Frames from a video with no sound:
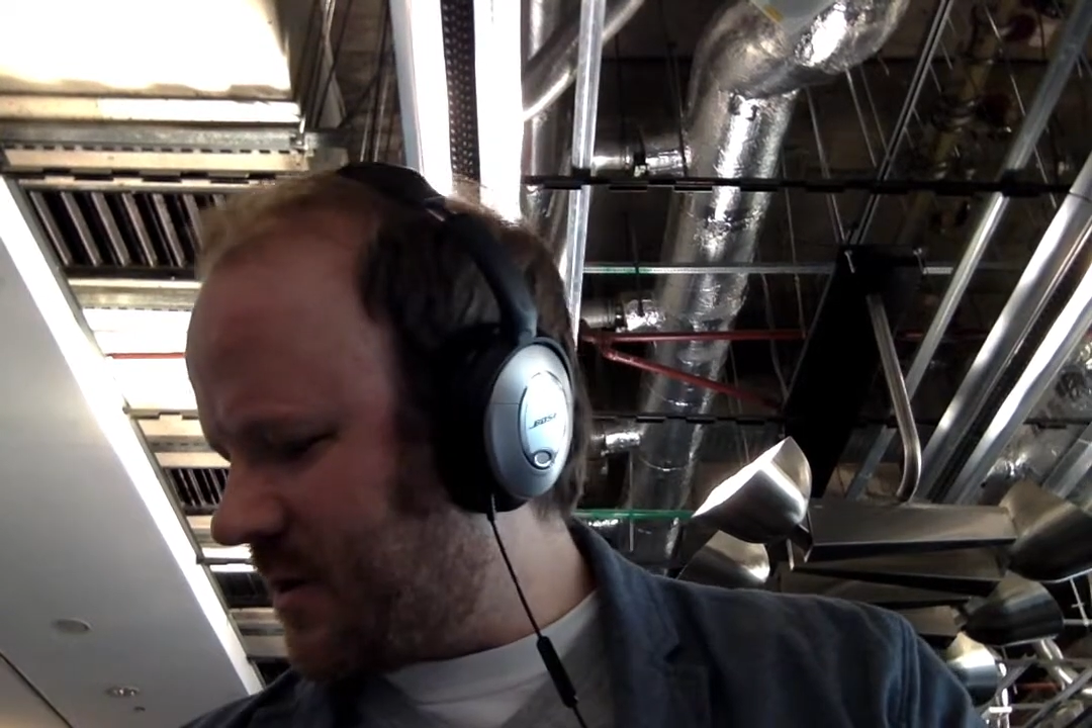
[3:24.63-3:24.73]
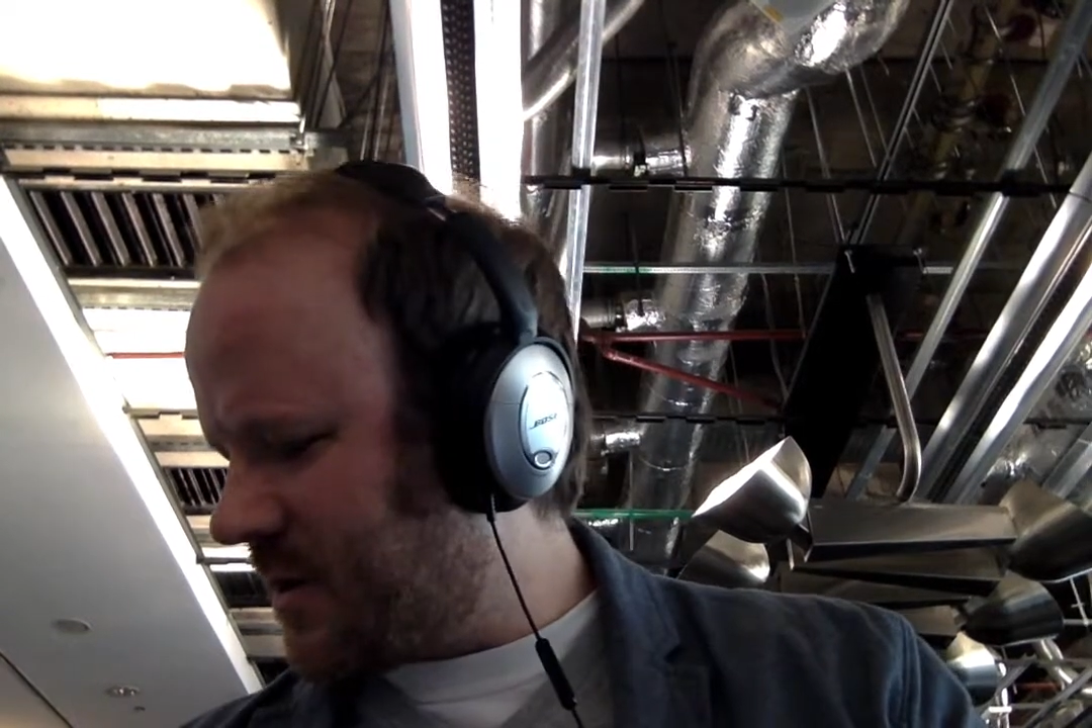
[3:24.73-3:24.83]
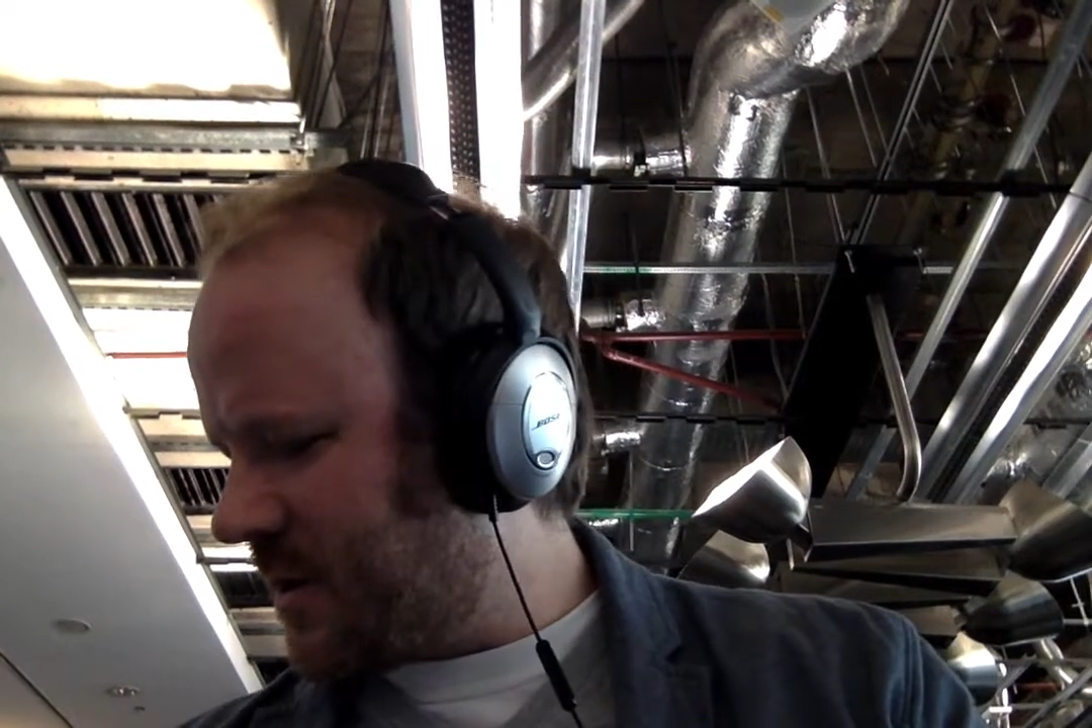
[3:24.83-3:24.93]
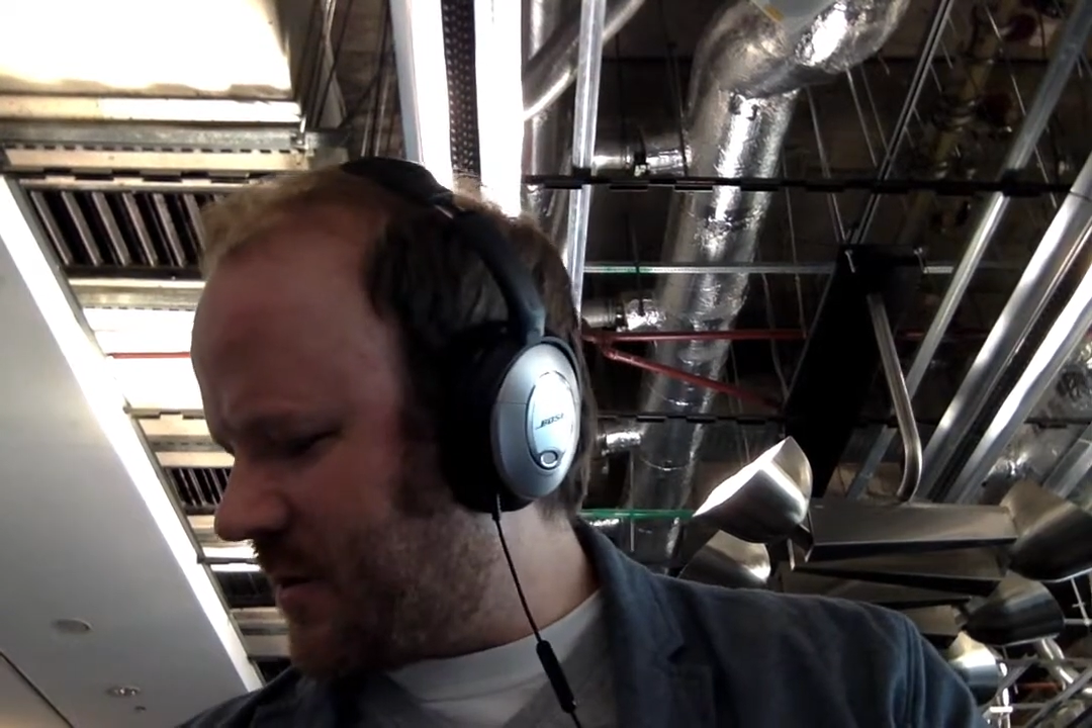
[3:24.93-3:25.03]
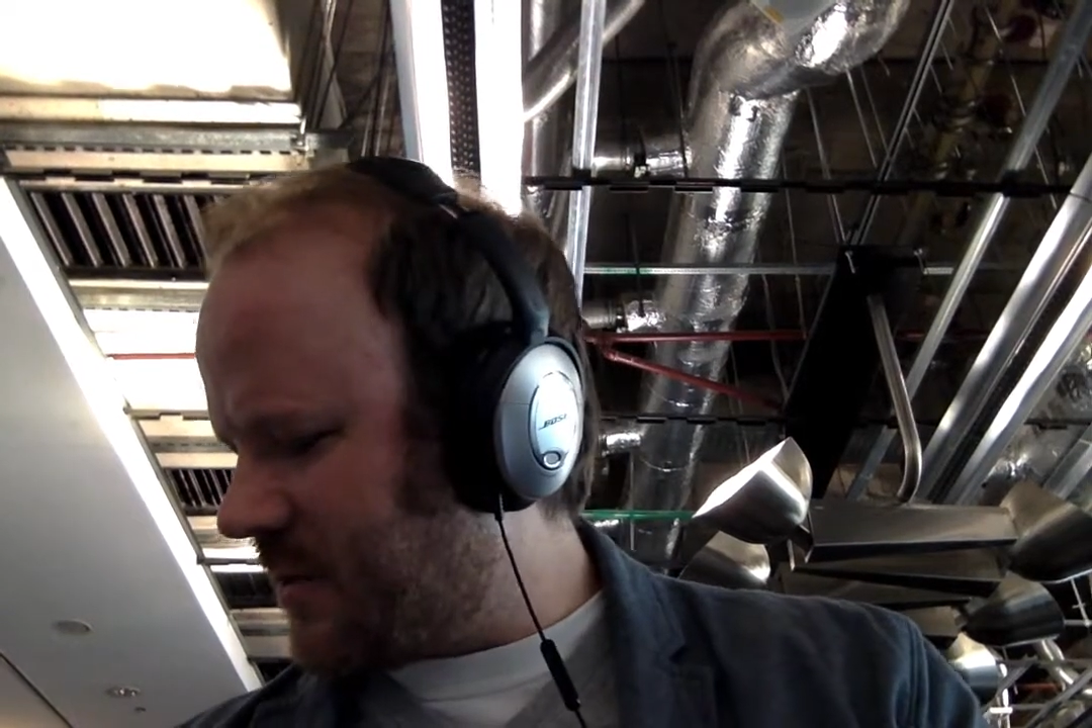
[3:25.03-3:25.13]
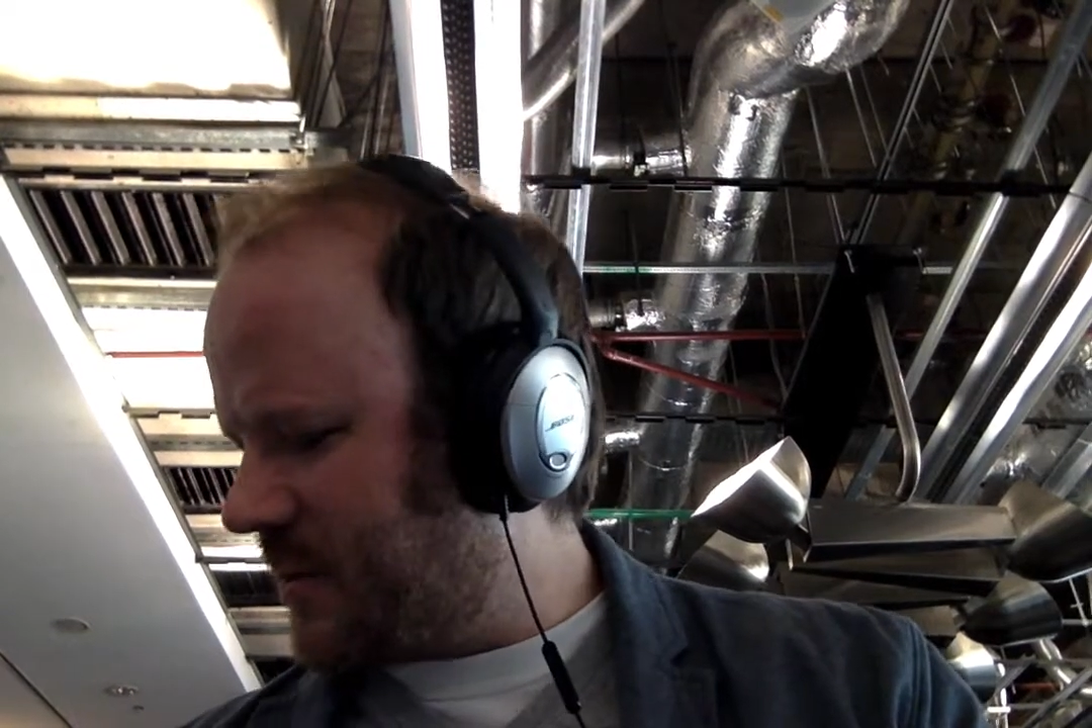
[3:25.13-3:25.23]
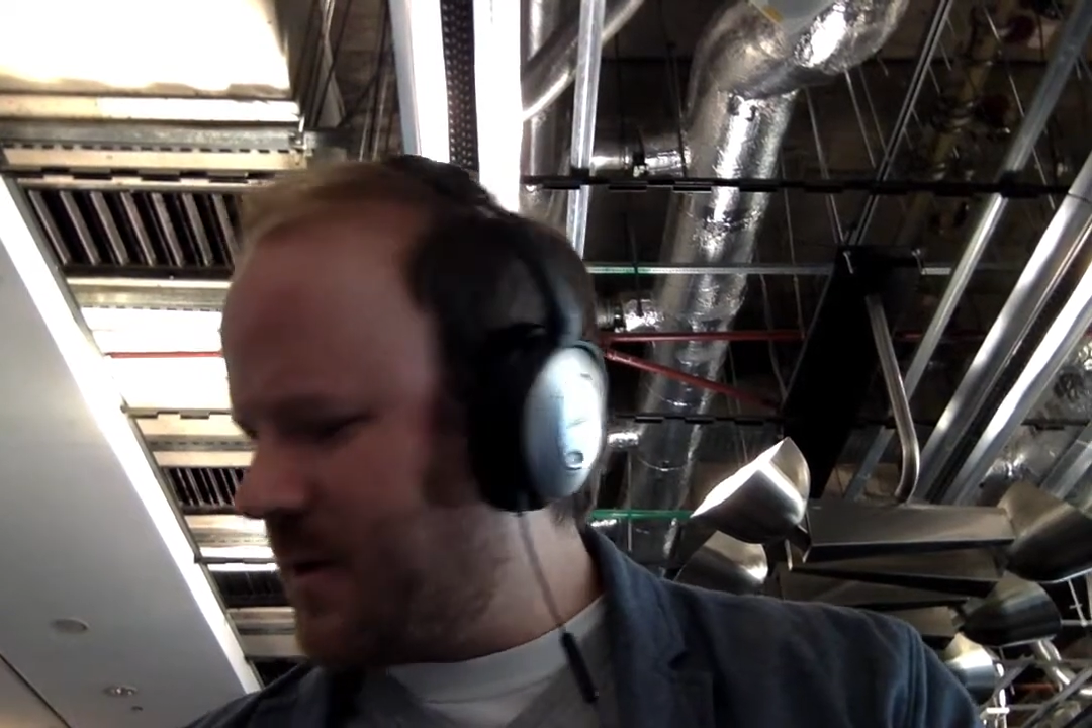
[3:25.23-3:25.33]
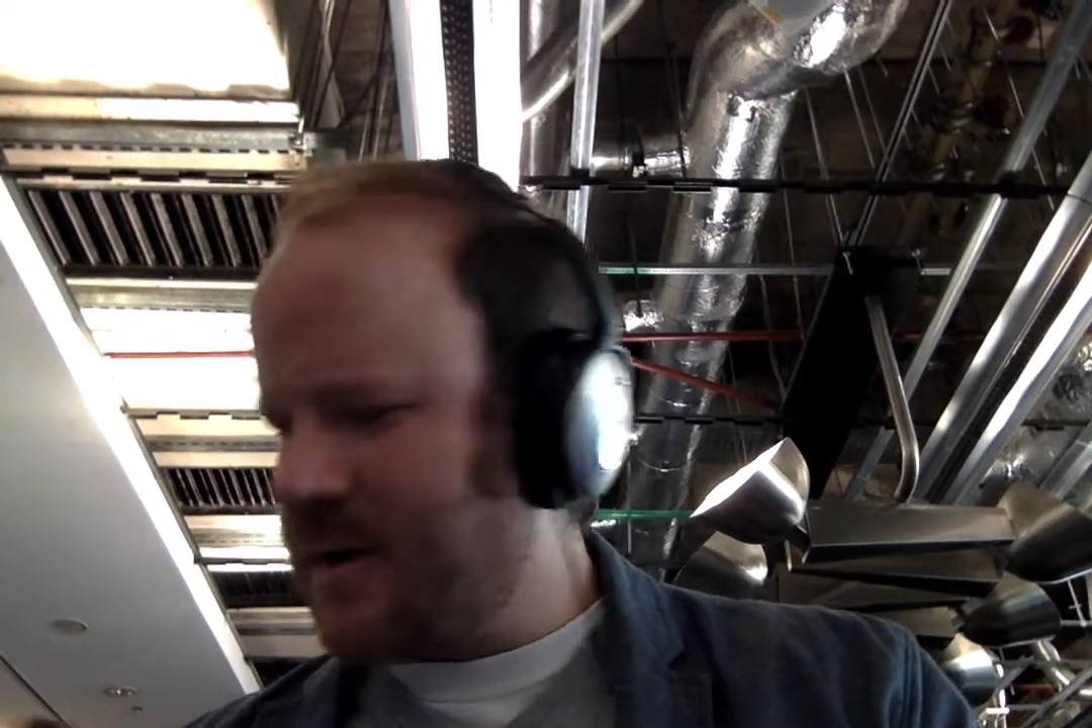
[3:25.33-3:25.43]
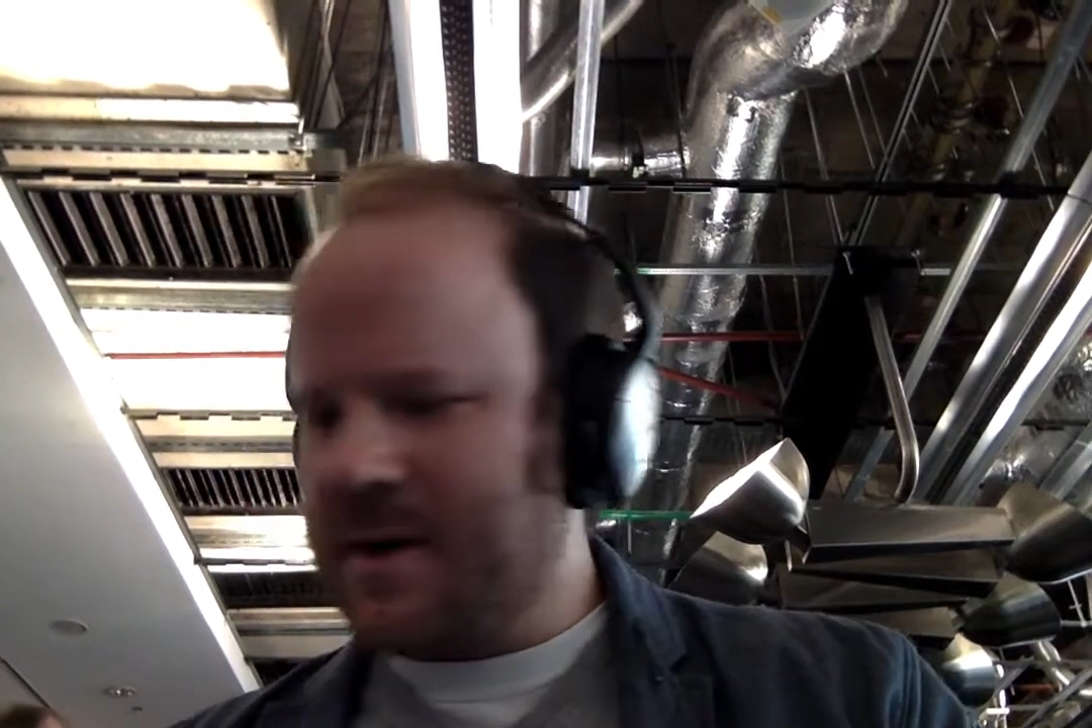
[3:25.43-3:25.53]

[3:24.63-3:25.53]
And so